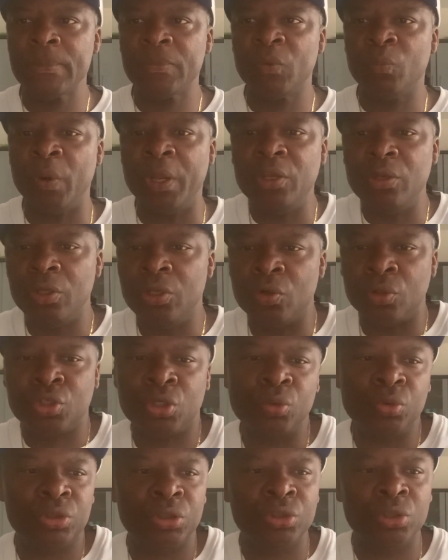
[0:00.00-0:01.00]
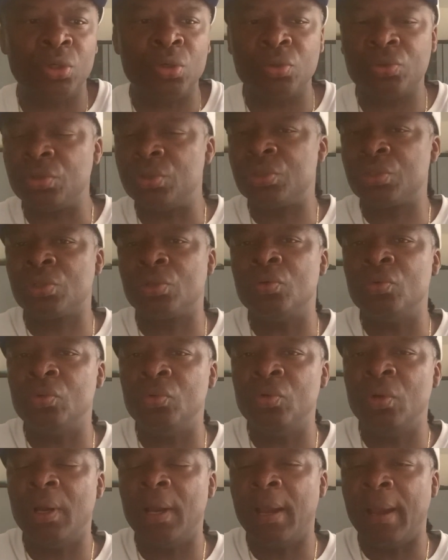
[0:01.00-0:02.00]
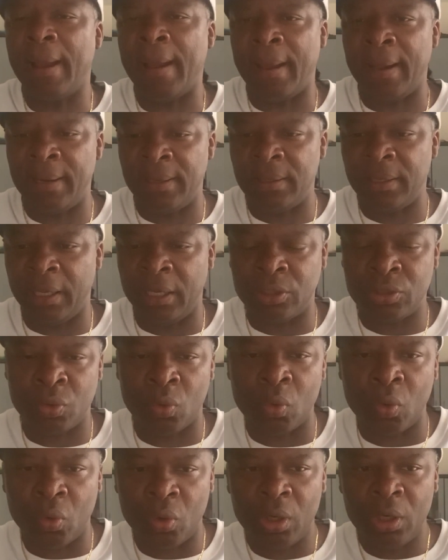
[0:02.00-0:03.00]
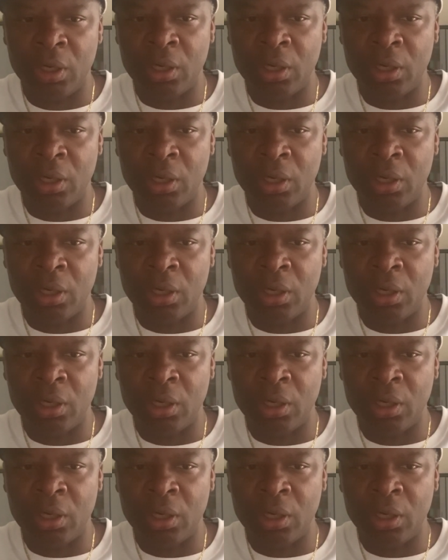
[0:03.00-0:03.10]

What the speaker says: When your children go to school and they're taught